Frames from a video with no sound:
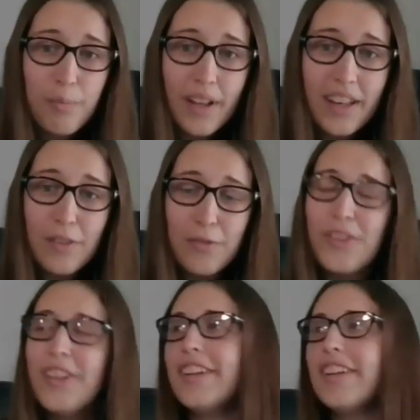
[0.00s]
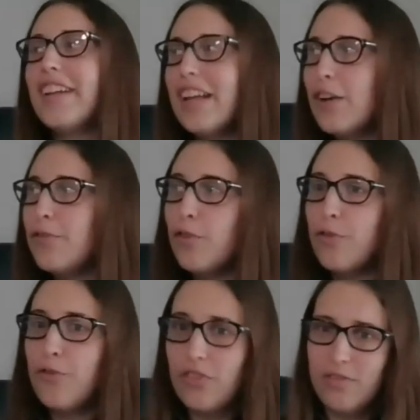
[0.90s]
But if you're,
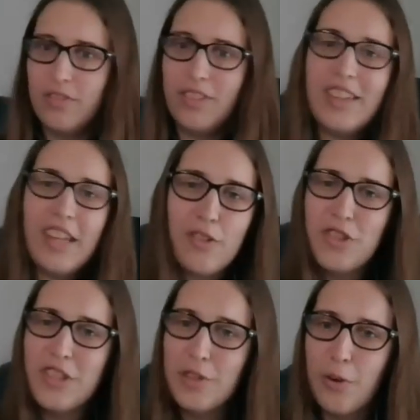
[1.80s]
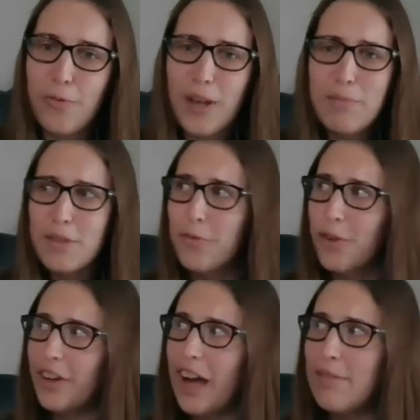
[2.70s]
she's so famous
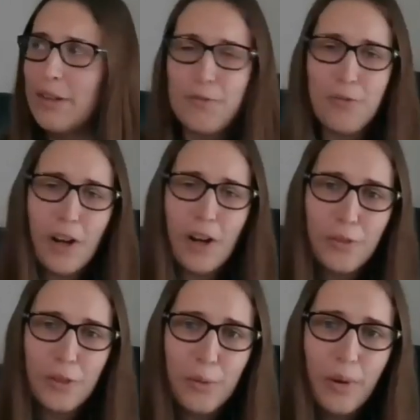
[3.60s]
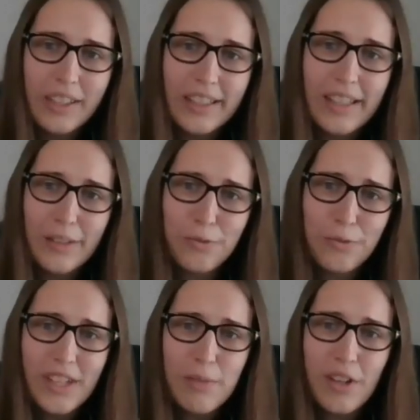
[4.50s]
for having fought for equality and
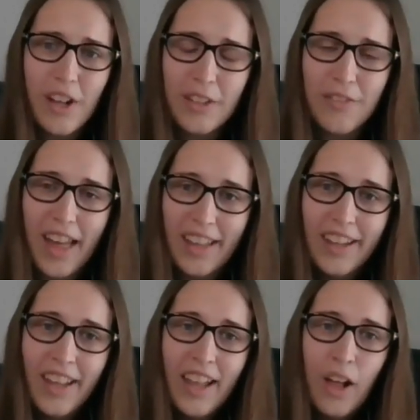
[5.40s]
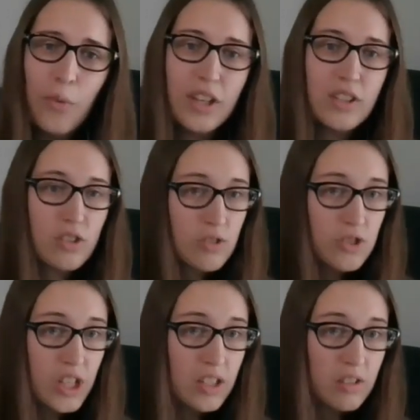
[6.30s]
freedom and all of that, well,
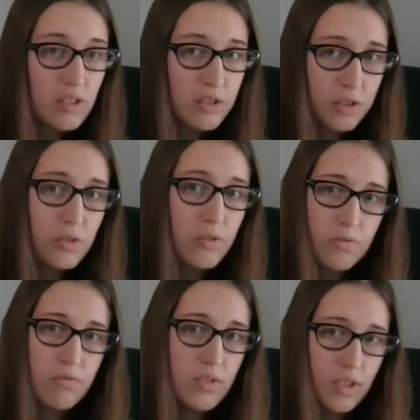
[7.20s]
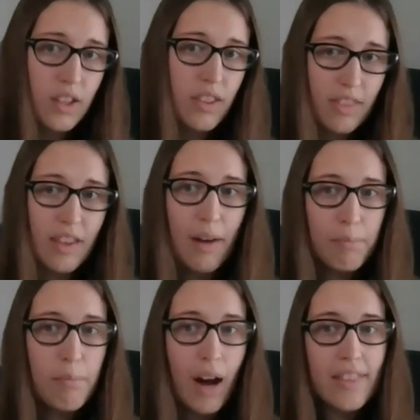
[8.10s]
she could have done
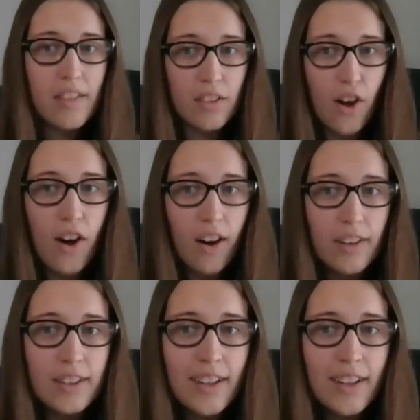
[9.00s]
that by the law.